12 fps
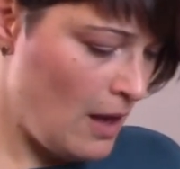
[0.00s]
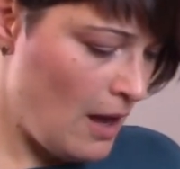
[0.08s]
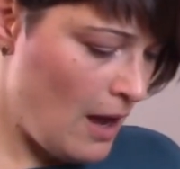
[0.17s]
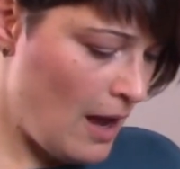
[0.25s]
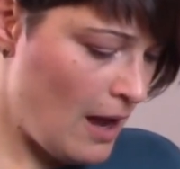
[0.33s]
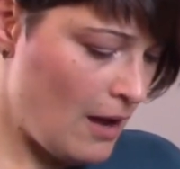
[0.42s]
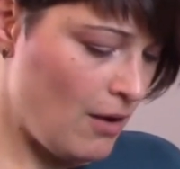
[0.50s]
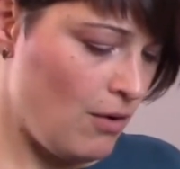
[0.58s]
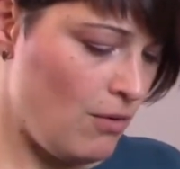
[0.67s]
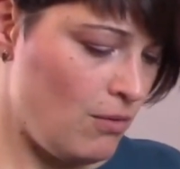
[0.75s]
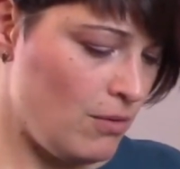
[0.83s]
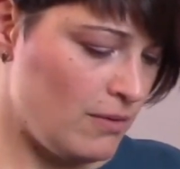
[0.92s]

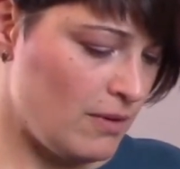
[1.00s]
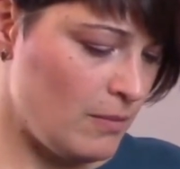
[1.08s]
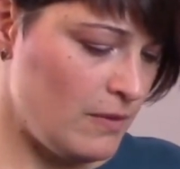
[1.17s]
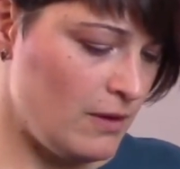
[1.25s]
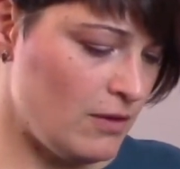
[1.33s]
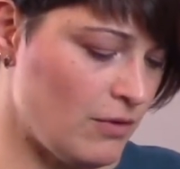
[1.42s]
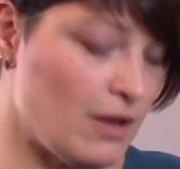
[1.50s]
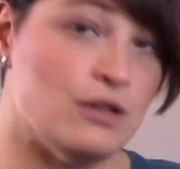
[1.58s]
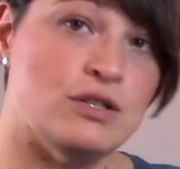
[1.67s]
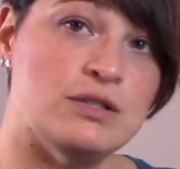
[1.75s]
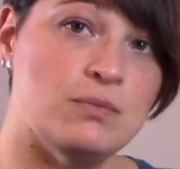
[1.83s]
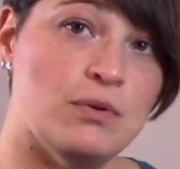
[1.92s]
how some of these
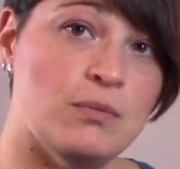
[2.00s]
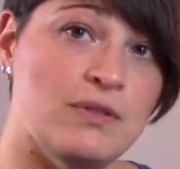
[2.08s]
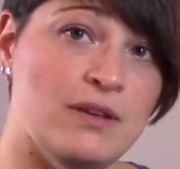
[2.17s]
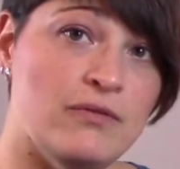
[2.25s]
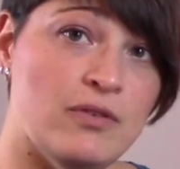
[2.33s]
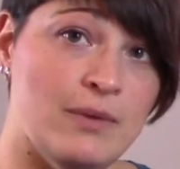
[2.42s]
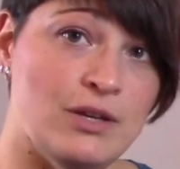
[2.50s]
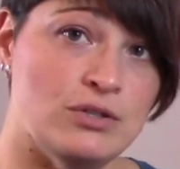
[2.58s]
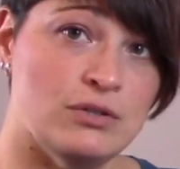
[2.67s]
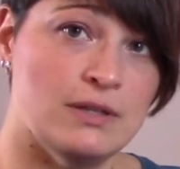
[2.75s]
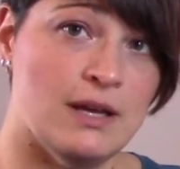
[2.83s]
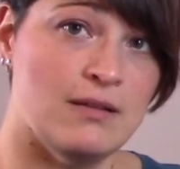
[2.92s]
strategies work with
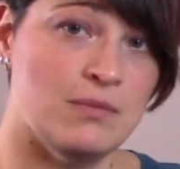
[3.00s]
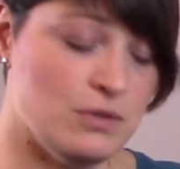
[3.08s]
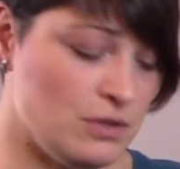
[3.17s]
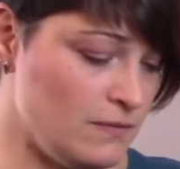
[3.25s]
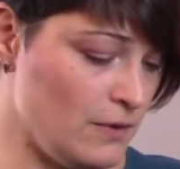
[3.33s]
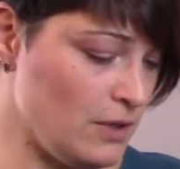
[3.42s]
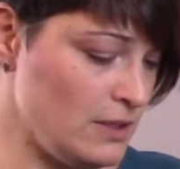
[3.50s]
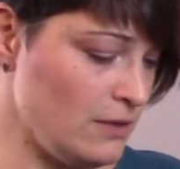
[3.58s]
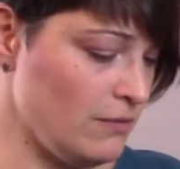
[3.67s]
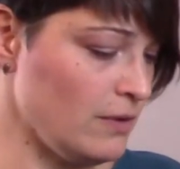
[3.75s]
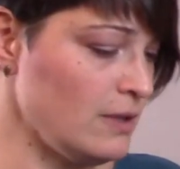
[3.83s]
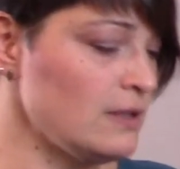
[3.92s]
informational text, which is very
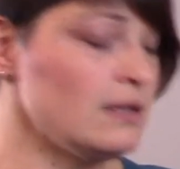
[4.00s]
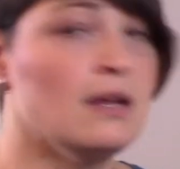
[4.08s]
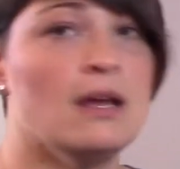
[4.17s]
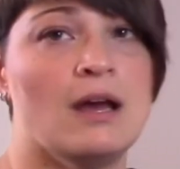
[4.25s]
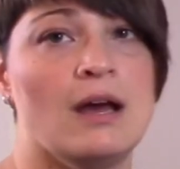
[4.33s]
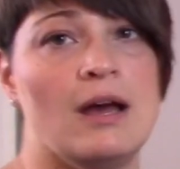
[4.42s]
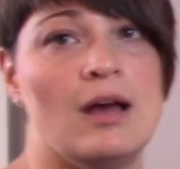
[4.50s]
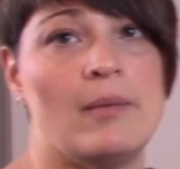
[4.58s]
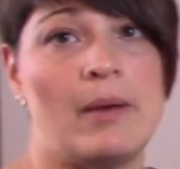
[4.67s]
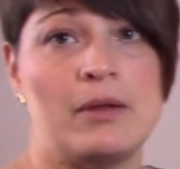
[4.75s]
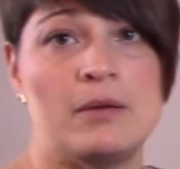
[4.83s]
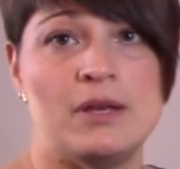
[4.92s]
different.
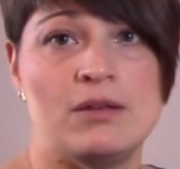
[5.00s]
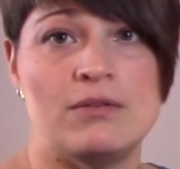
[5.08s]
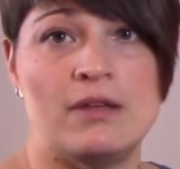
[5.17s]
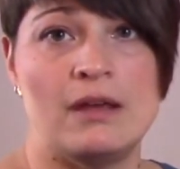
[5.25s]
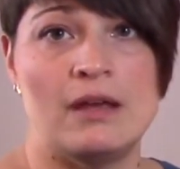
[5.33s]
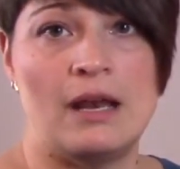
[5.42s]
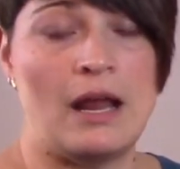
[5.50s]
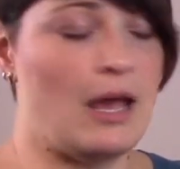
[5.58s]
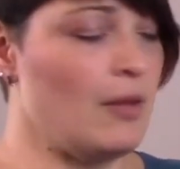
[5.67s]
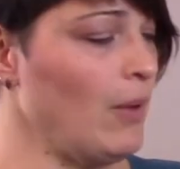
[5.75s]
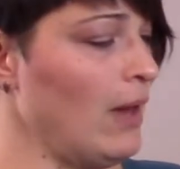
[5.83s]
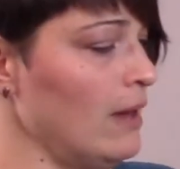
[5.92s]
I'm going to be using an
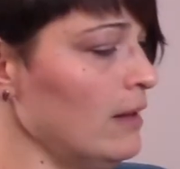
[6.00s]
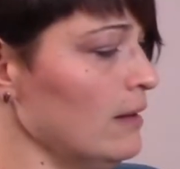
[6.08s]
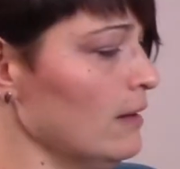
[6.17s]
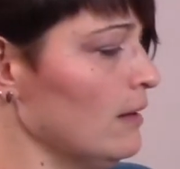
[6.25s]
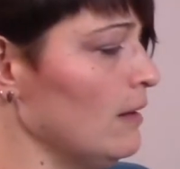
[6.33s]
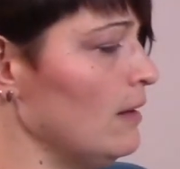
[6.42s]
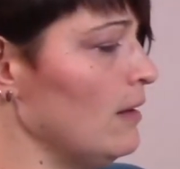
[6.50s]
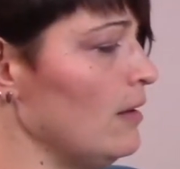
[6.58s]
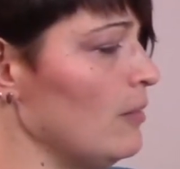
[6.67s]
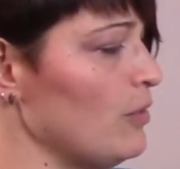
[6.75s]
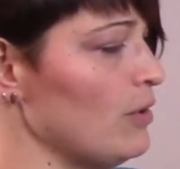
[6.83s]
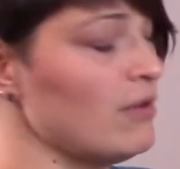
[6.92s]
iPad.
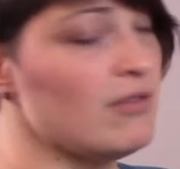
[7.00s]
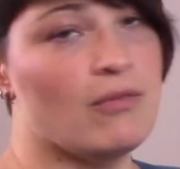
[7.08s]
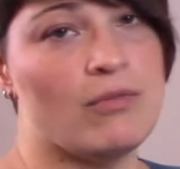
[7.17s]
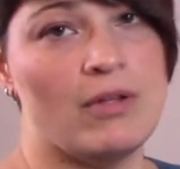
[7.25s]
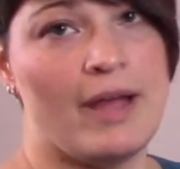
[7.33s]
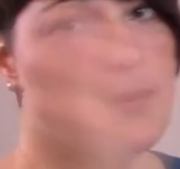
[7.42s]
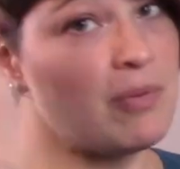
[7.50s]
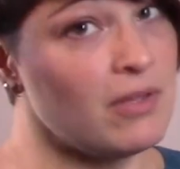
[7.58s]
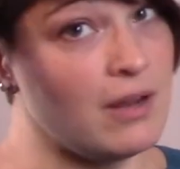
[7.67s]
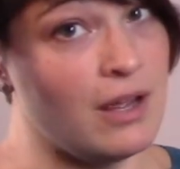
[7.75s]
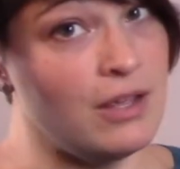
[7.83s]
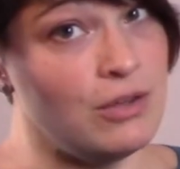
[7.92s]
There are several apps
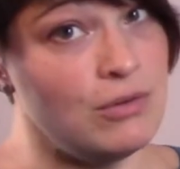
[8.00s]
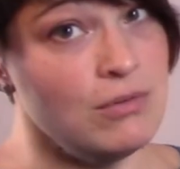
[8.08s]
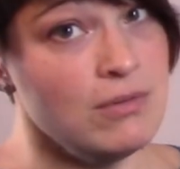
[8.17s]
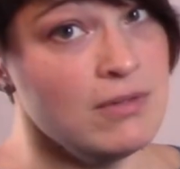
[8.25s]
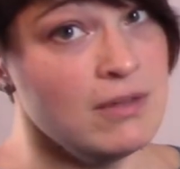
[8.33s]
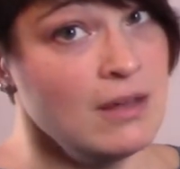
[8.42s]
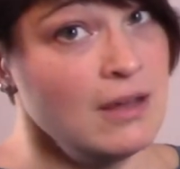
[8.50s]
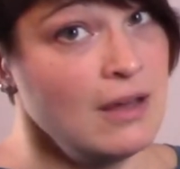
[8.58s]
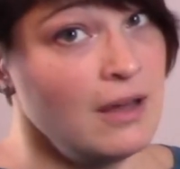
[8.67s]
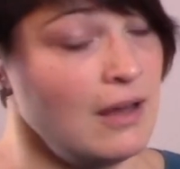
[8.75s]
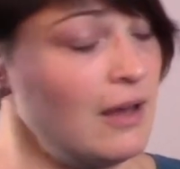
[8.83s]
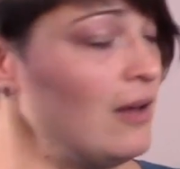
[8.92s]
that I use
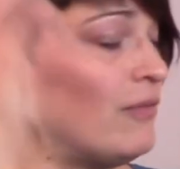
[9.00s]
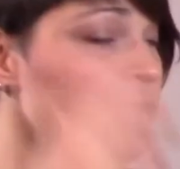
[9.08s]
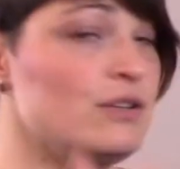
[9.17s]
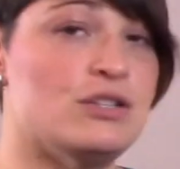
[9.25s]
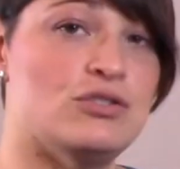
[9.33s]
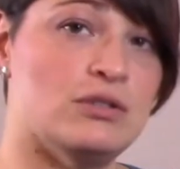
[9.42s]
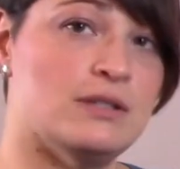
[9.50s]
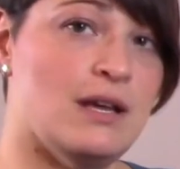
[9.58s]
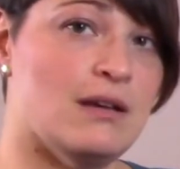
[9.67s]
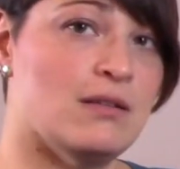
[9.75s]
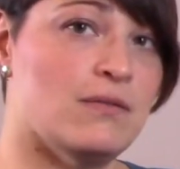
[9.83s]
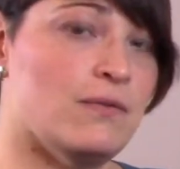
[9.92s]
for digital
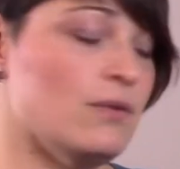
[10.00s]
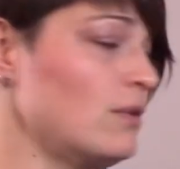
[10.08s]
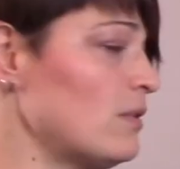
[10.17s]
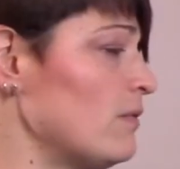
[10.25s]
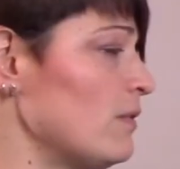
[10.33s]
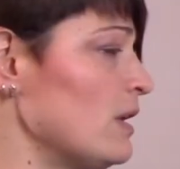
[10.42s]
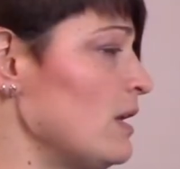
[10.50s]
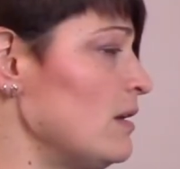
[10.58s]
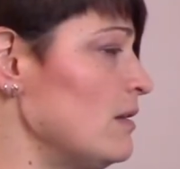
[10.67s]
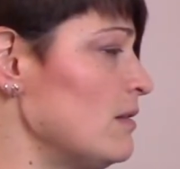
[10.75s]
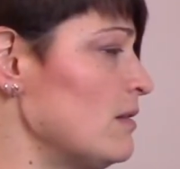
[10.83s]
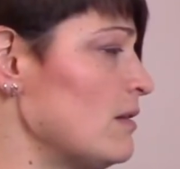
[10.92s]
text for
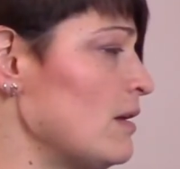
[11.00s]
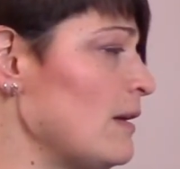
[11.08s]
kids.